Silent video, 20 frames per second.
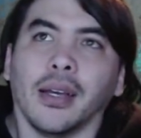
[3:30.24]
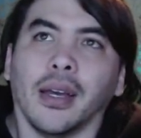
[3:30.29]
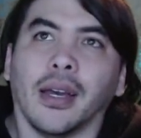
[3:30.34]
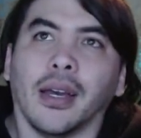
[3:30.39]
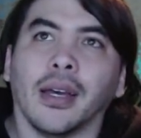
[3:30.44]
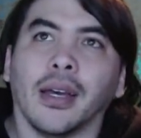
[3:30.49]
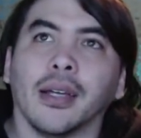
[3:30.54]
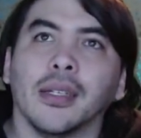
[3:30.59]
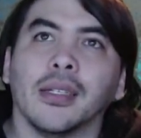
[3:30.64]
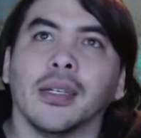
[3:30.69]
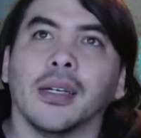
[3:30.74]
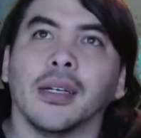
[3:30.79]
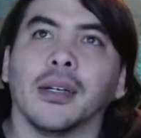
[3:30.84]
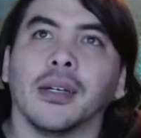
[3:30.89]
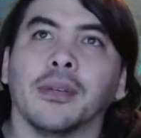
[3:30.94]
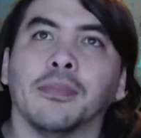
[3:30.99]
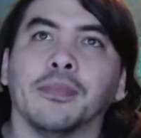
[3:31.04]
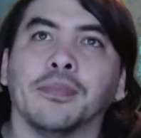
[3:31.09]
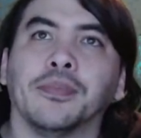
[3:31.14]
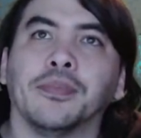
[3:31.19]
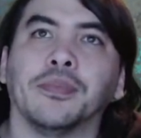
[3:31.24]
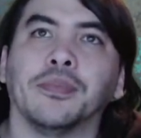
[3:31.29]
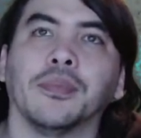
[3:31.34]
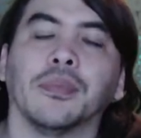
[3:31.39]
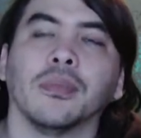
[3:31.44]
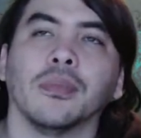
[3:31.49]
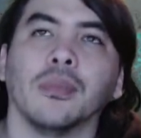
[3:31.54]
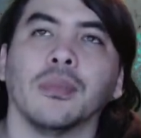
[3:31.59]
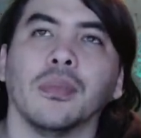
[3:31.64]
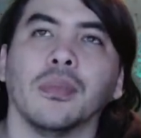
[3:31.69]
And um
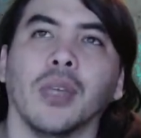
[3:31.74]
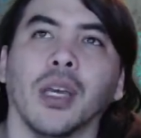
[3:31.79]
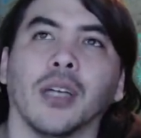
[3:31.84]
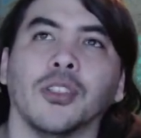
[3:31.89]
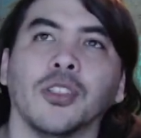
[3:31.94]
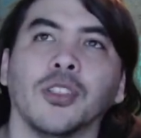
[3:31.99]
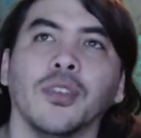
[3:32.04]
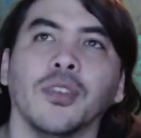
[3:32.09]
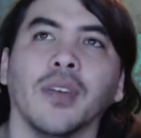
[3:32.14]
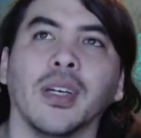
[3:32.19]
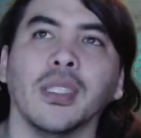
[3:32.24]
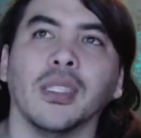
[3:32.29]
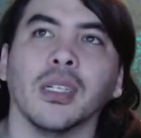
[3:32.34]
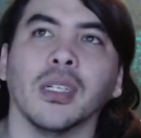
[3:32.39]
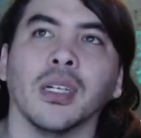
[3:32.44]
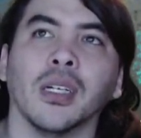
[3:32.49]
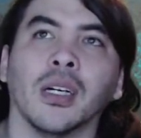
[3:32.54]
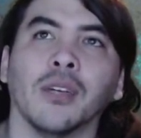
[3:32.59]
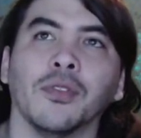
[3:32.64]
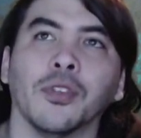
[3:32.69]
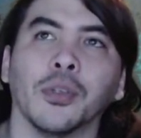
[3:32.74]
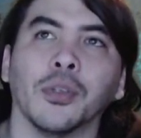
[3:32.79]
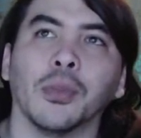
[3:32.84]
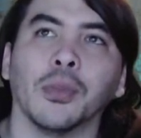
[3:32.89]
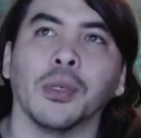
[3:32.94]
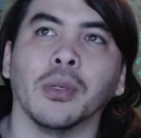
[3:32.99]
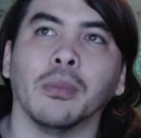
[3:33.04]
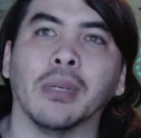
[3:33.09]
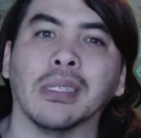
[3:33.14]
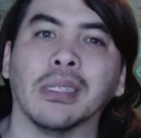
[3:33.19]
yeah, she finds it
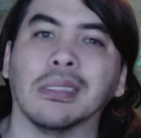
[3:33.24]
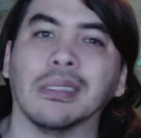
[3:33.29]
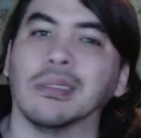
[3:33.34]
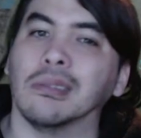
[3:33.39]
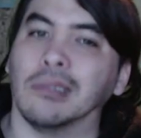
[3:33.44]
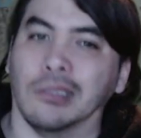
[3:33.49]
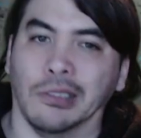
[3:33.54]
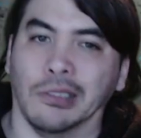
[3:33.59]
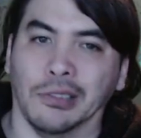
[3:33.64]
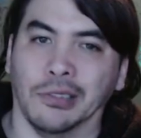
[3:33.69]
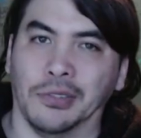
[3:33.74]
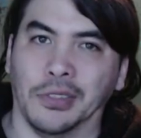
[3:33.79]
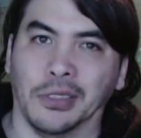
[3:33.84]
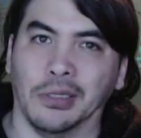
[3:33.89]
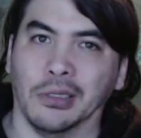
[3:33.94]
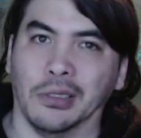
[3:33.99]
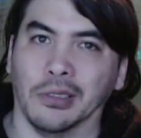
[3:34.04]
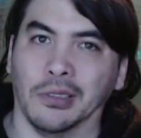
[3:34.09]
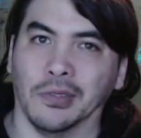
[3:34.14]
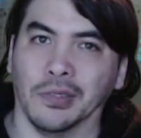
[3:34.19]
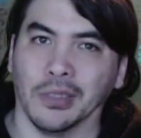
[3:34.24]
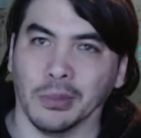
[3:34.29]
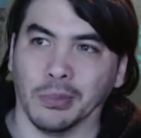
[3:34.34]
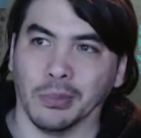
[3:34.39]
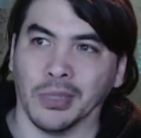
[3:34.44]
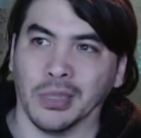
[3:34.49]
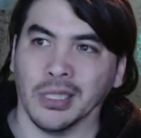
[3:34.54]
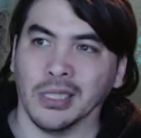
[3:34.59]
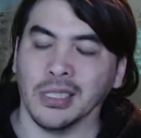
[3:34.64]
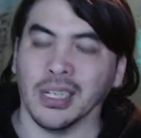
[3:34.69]
comfortable, but I don't know if she'd go for the
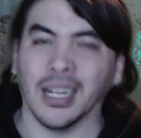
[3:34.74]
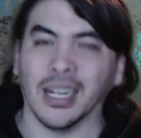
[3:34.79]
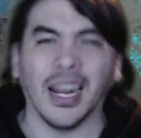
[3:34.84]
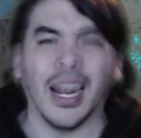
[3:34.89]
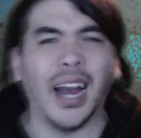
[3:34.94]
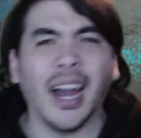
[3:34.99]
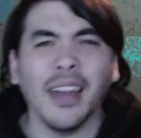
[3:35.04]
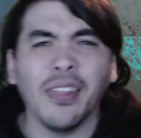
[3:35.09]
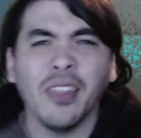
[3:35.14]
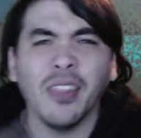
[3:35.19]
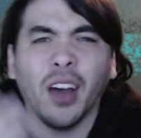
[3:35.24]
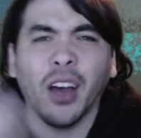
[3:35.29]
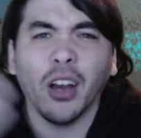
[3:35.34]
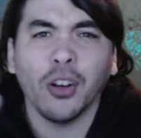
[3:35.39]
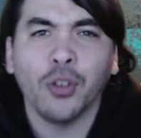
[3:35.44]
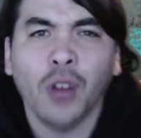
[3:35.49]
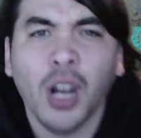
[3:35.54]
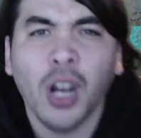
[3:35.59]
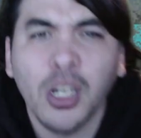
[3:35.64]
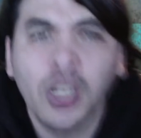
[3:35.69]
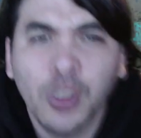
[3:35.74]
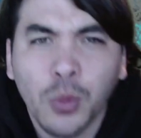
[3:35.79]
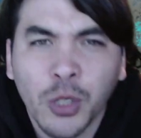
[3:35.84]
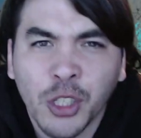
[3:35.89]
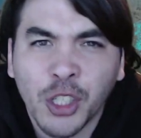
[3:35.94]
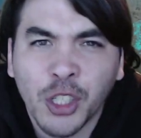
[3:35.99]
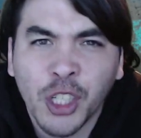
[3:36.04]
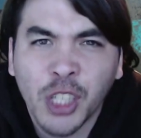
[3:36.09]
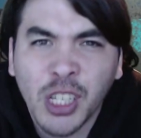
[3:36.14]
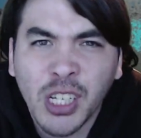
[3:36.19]
price again. I thought Crocs were
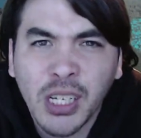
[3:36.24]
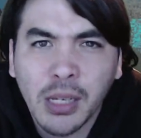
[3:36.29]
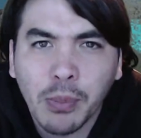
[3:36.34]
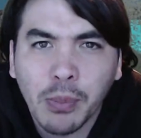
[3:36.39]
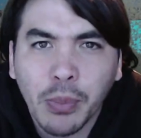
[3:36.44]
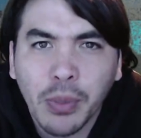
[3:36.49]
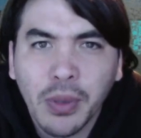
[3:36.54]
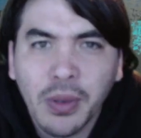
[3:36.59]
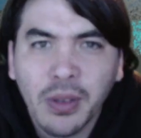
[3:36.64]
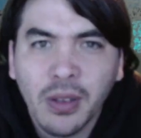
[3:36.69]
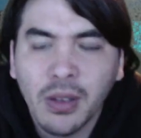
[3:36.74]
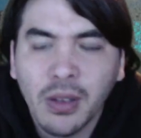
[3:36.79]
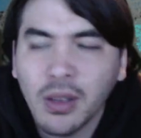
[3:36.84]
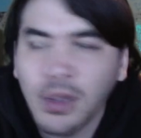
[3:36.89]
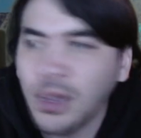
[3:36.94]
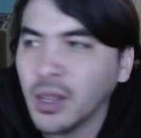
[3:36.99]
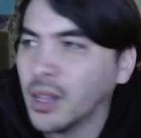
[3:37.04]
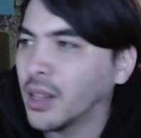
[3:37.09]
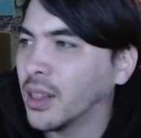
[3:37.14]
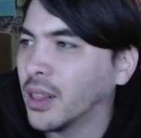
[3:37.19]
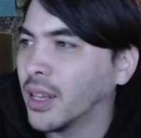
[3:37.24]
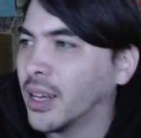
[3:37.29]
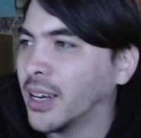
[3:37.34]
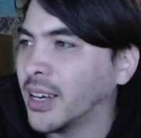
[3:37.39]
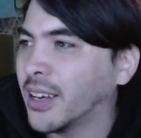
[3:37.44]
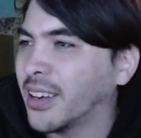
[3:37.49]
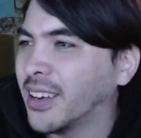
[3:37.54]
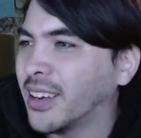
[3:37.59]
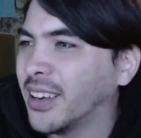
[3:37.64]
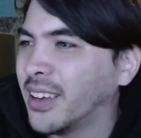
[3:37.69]
cheap.
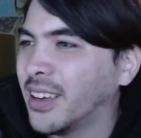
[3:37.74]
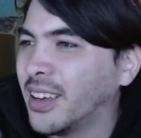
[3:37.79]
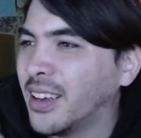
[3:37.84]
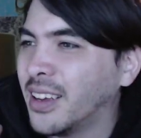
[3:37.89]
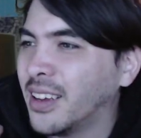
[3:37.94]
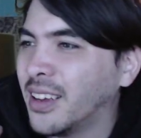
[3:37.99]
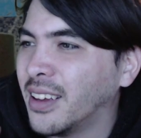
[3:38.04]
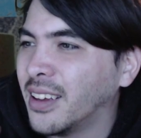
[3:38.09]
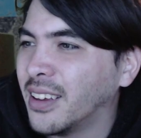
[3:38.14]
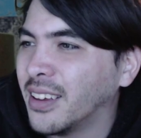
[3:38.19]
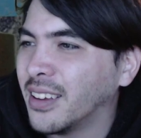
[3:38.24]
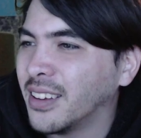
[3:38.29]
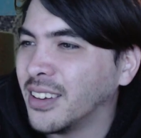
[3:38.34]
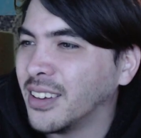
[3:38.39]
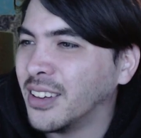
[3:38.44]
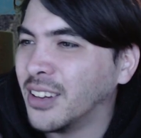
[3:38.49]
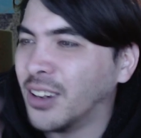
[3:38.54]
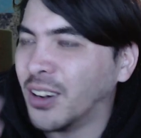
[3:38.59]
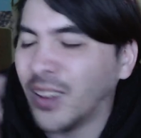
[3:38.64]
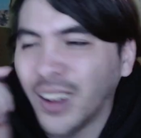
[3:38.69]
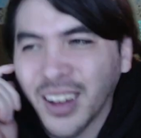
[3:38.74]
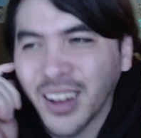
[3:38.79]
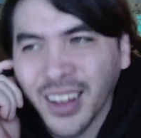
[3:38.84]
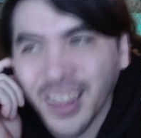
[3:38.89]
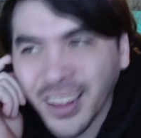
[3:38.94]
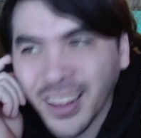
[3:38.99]
Like, you know,